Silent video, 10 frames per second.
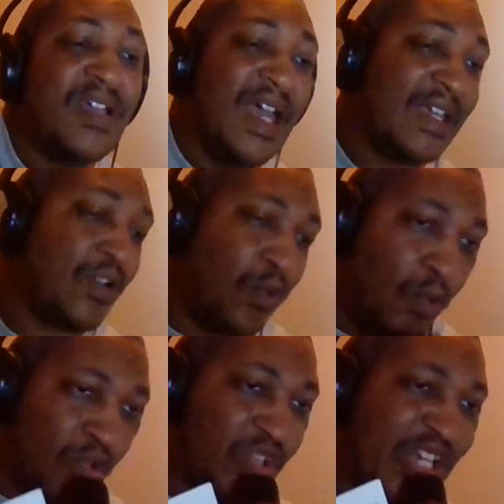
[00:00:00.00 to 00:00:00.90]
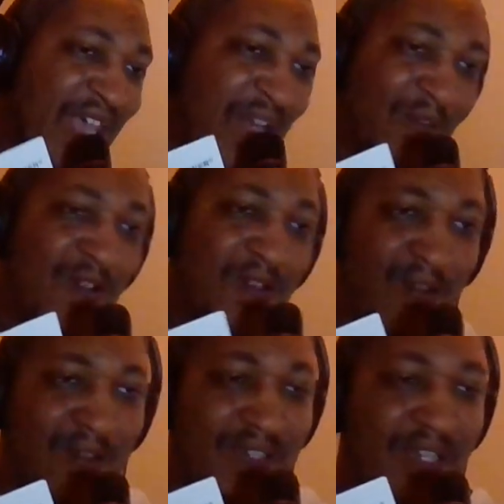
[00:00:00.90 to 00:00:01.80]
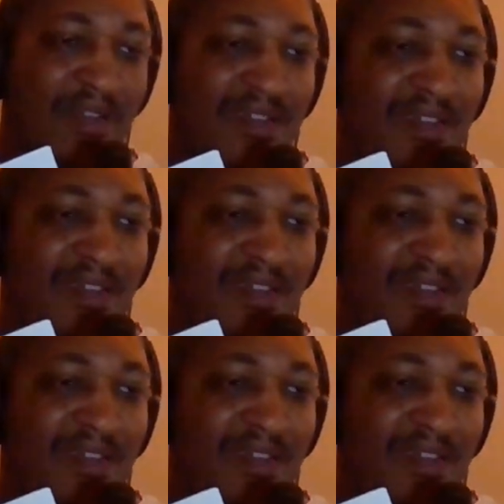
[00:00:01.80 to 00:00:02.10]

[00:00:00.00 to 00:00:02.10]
a quarter channel on the